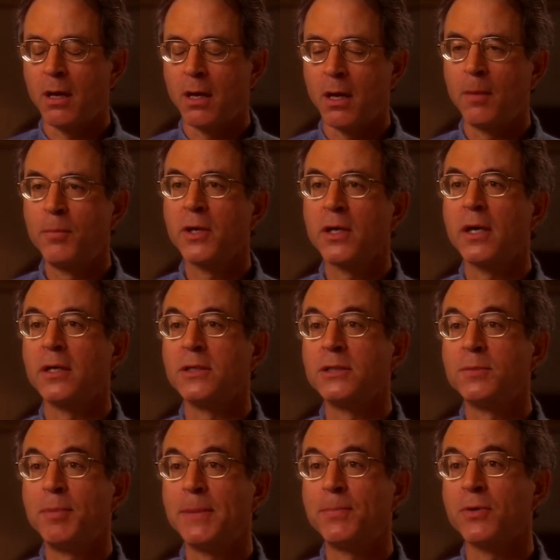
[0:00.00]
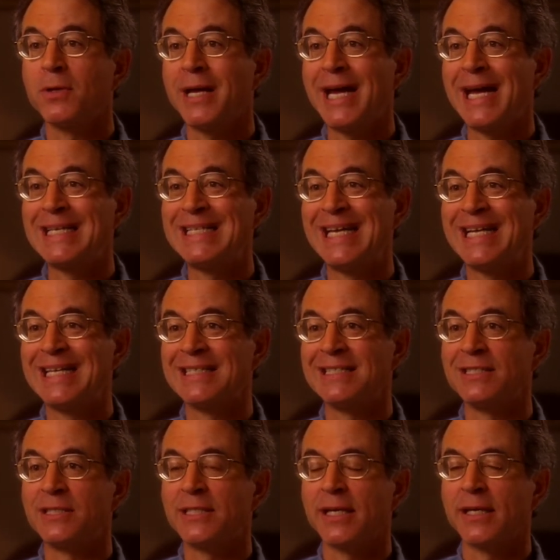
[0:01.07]
all because people had
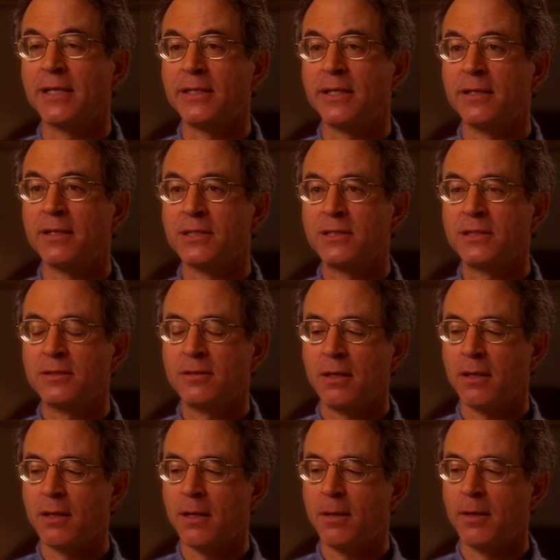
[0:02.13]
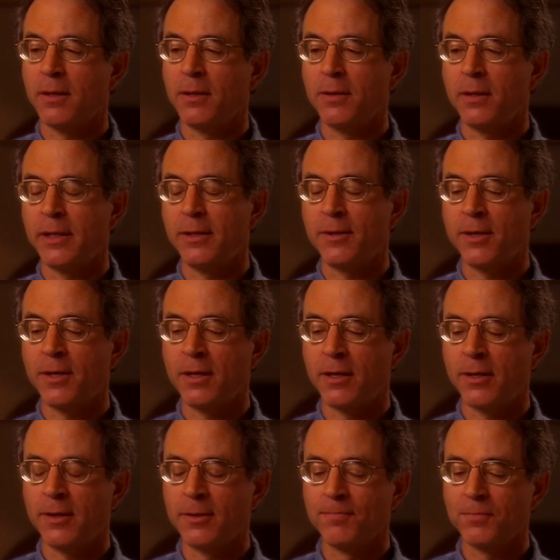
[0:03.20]
taken psychedelics uh, in
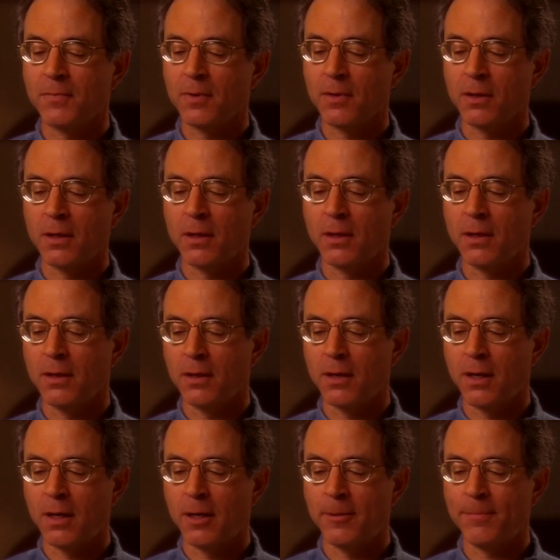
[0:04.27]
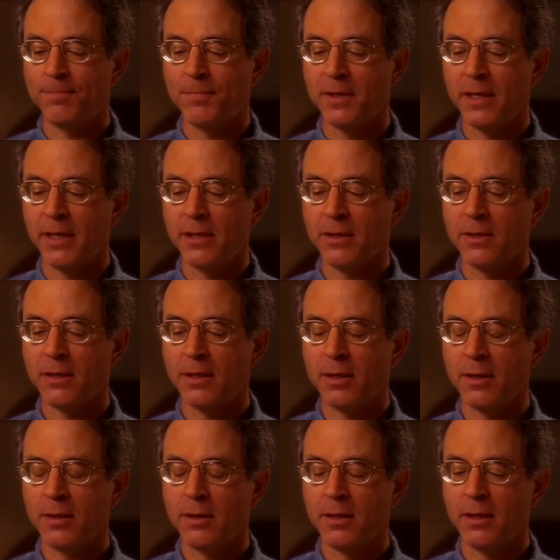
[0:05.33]
uh, uh, um, in
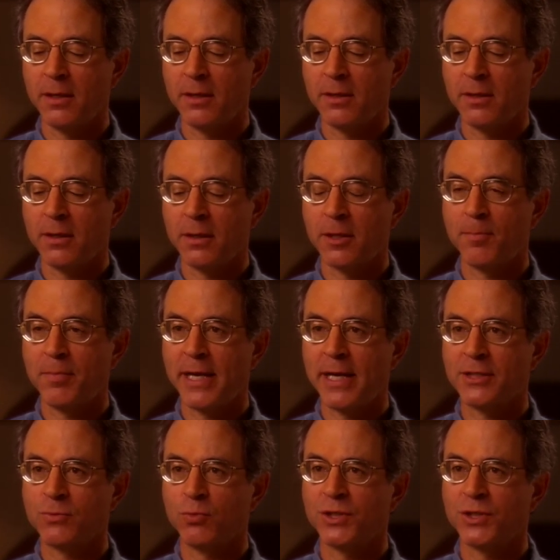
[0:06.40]
uh, in uh, the past